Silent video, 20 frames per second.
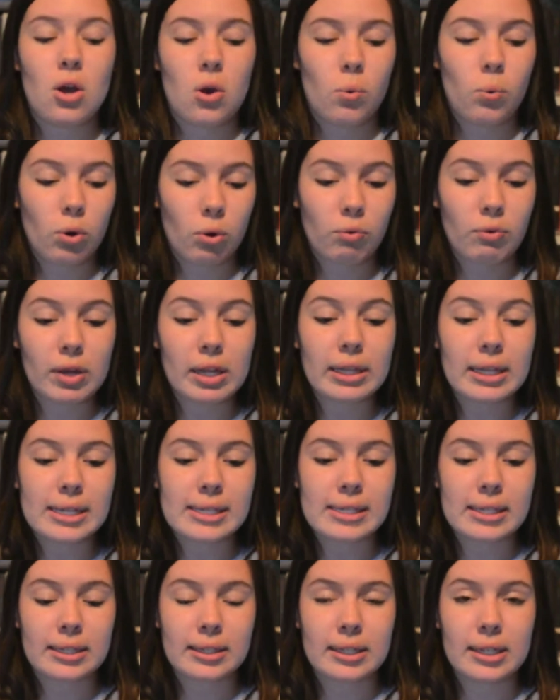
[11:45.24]
were
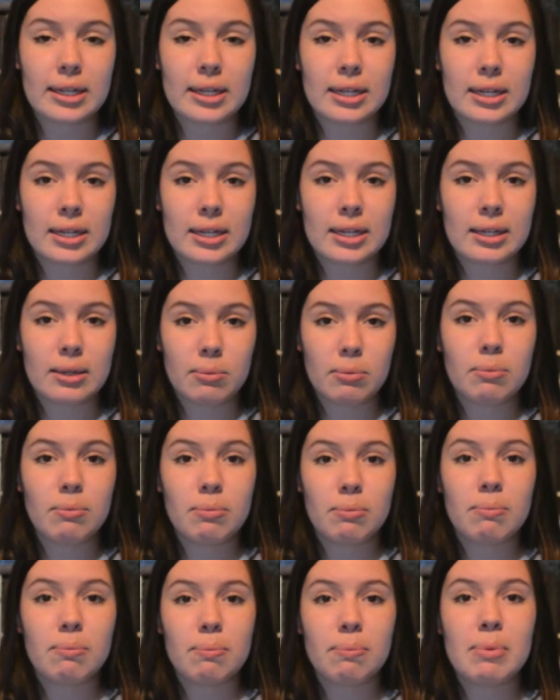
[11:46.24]
realistically
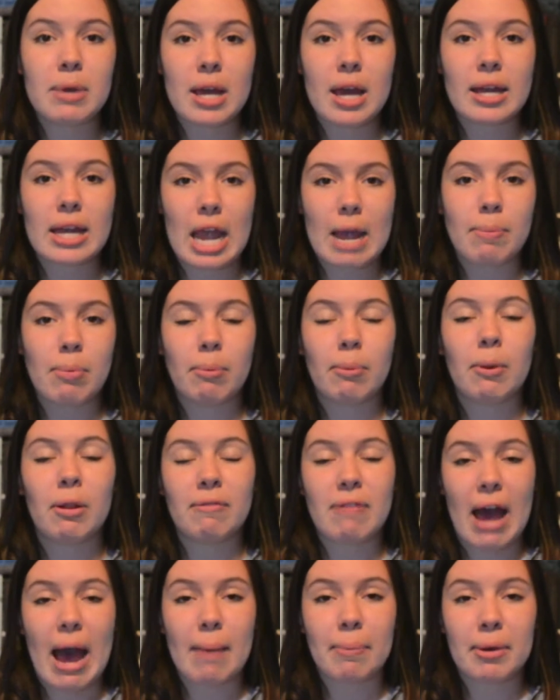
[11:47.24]
capable
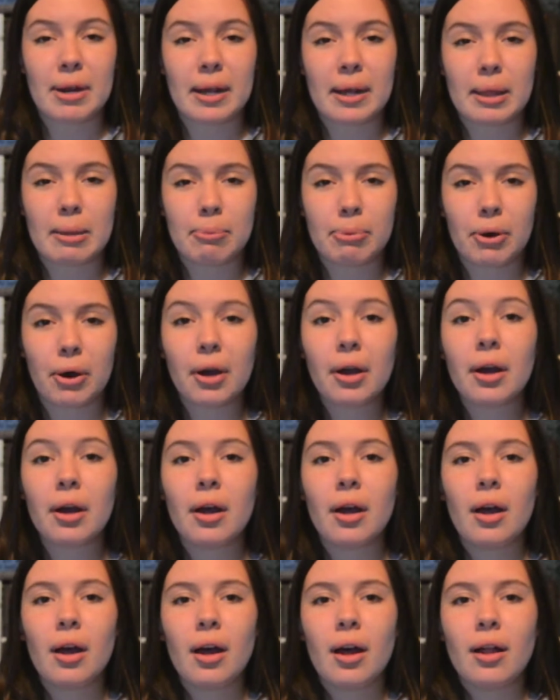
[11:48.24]
of happening in the book.
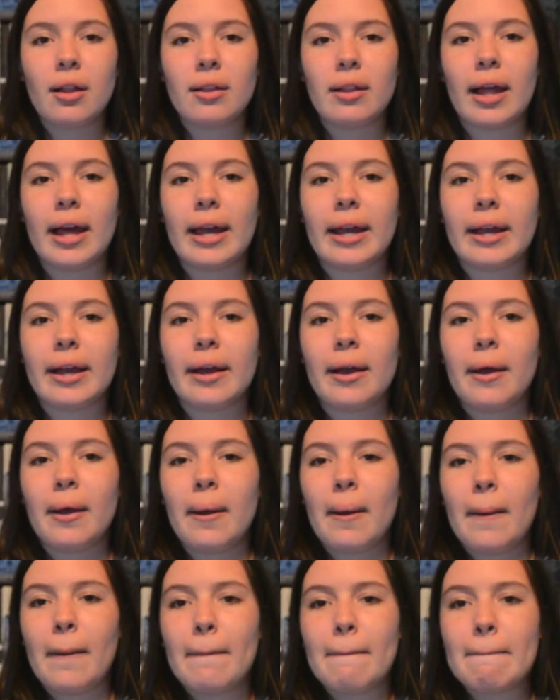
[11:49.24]
Like,
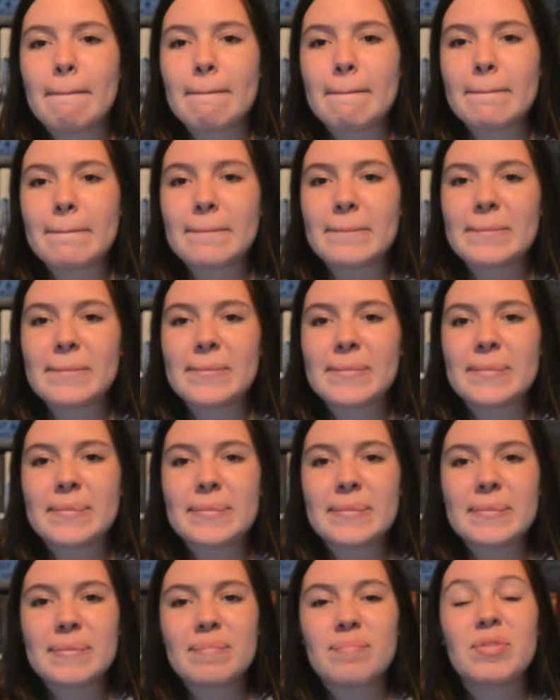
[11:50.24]

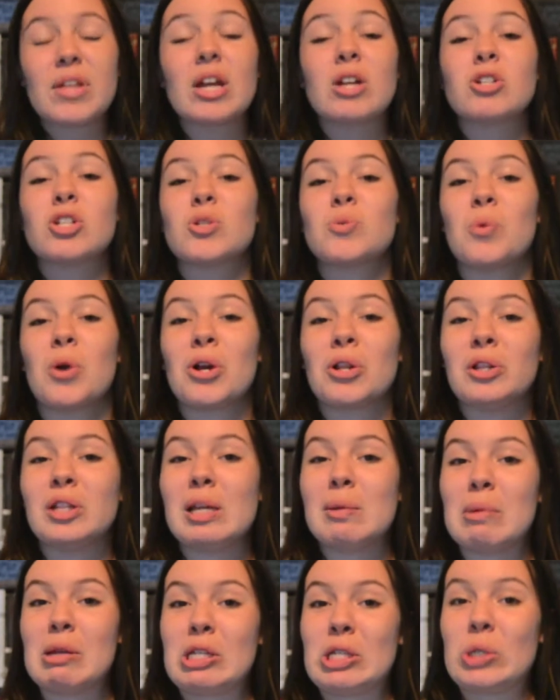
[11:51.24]
there just weren't
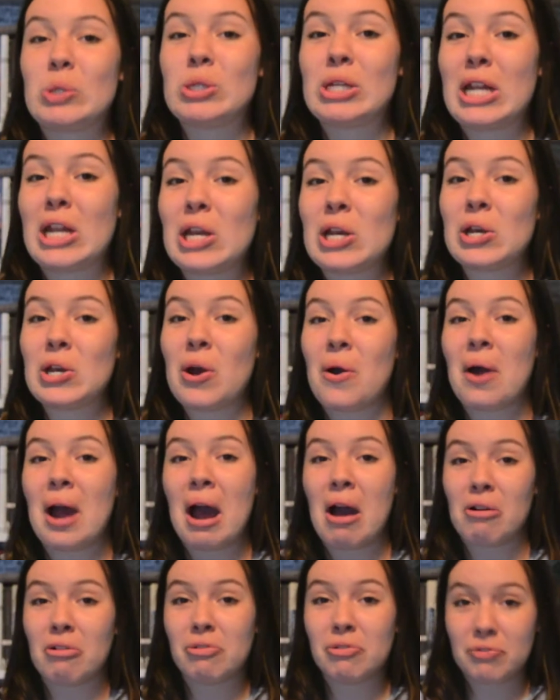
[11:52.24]
limits. You didn't know
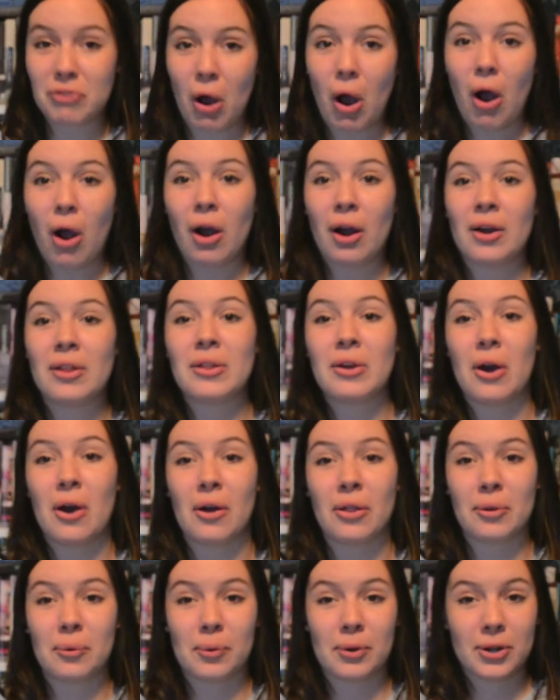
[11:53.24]
how far the
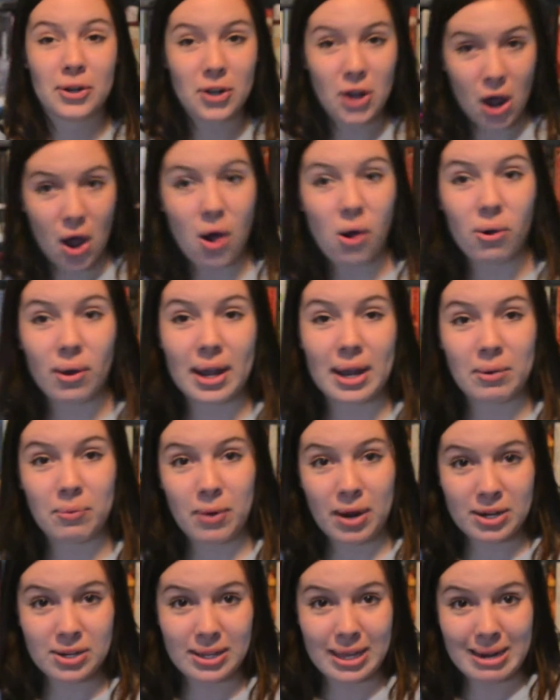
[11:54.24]
author would go and
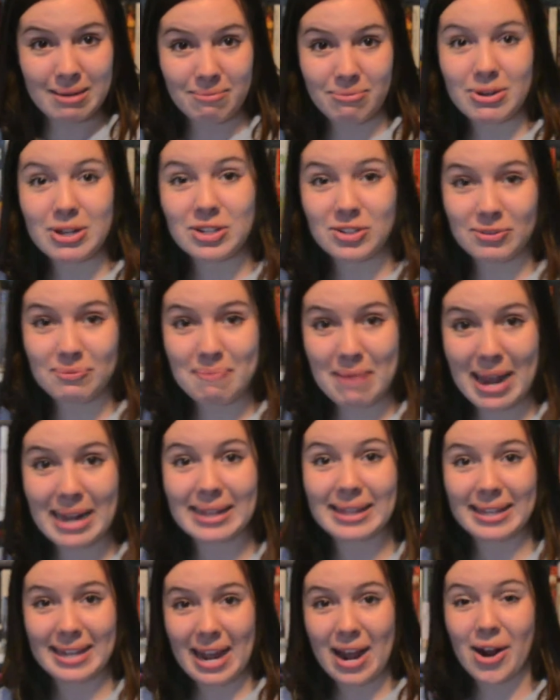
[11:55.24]
what they'd
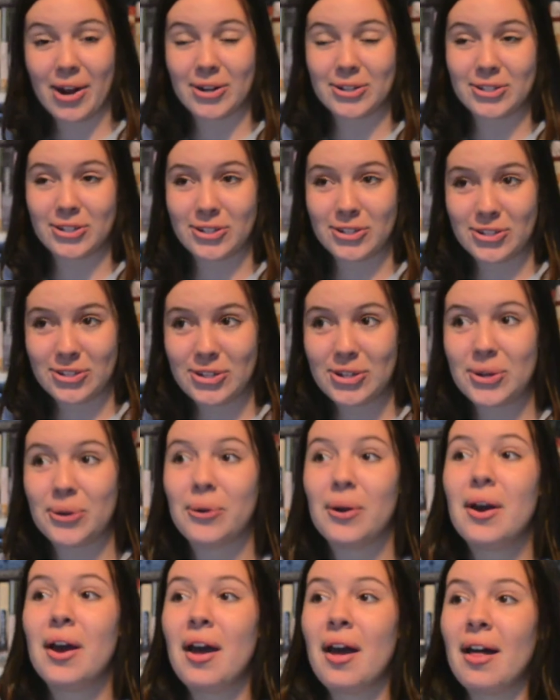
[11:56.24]
make the characters
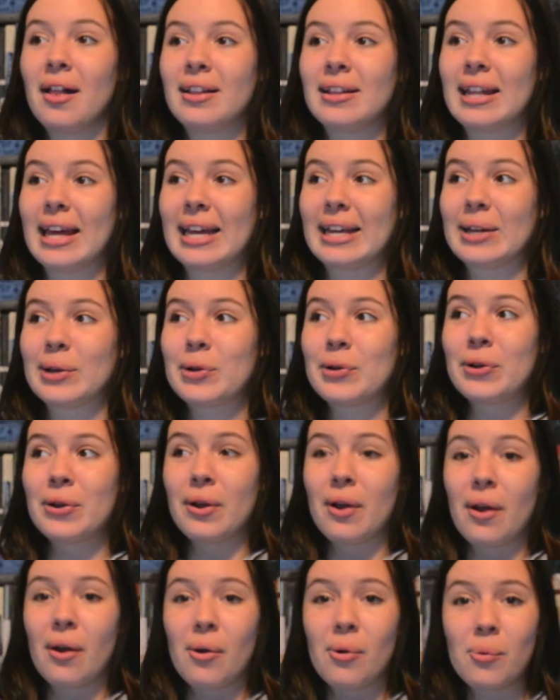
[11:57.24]
do. Like,
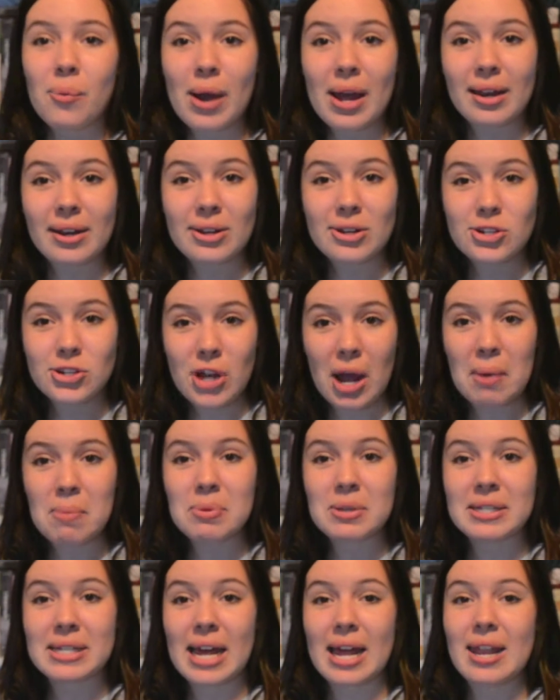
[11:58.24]
when
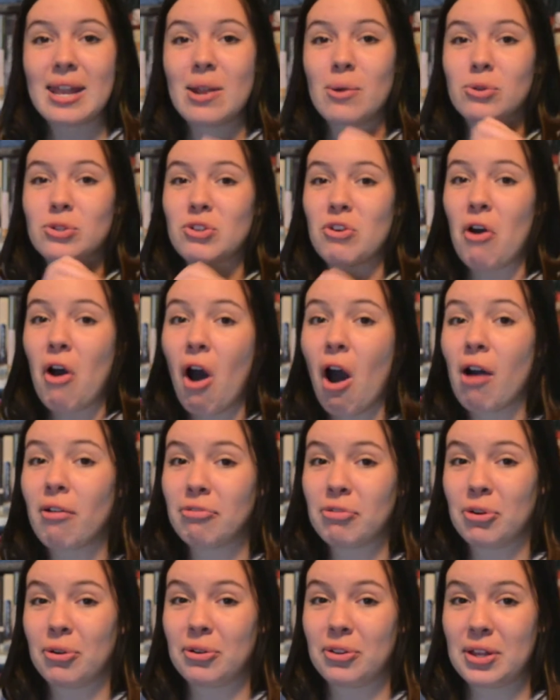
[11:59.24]
Chubb said those
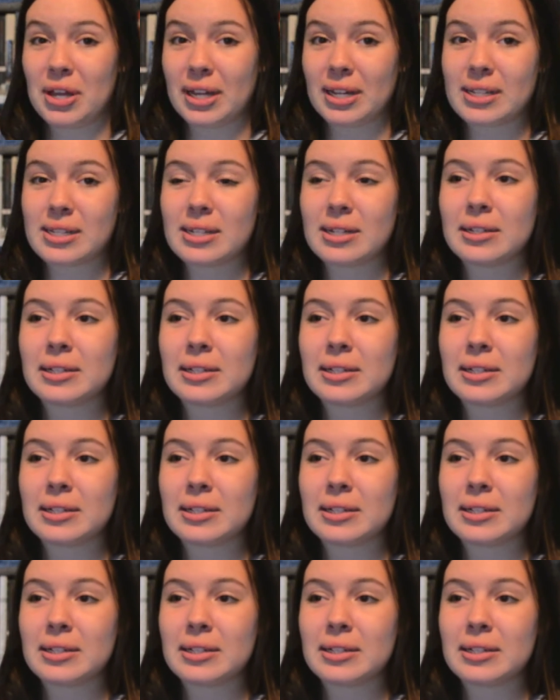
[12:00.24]
awful things to